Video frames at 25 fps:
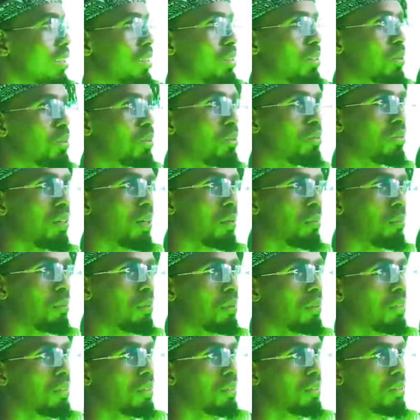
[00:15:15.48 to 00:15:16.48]
screw up
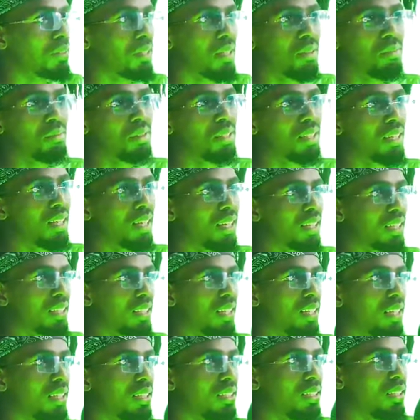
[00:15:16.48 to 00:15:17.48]
or something
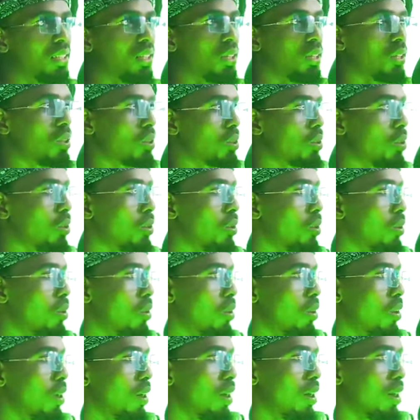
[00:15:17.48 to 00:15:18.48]
like that.
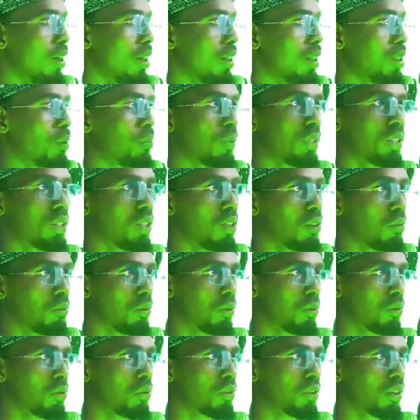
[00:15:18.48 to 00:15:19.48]
So especially
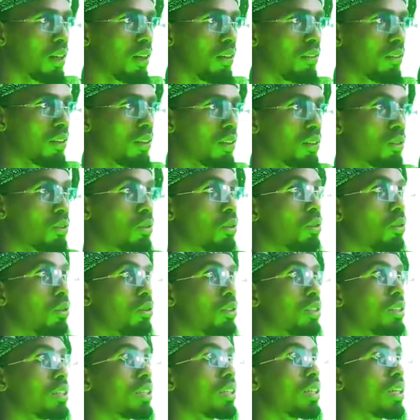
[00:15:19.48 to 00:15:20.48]
with Sjava, there's
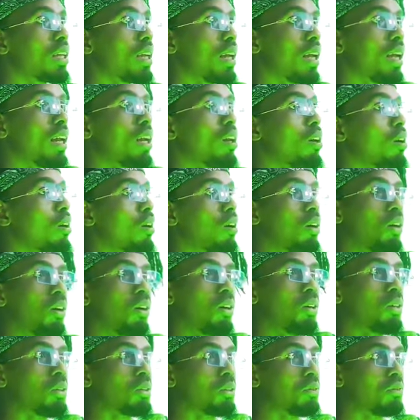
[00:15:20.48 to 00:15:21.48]
always real
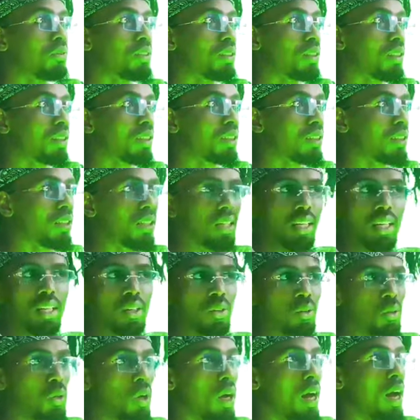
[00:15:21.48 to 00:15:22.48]
long conversation.
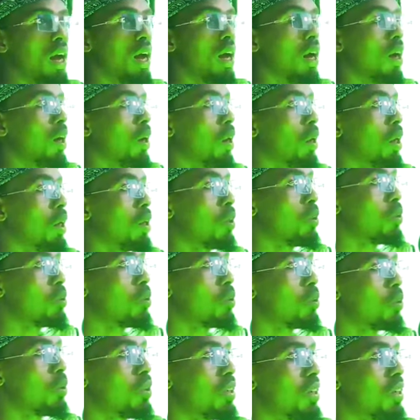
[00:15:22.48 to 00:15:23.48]
And and you,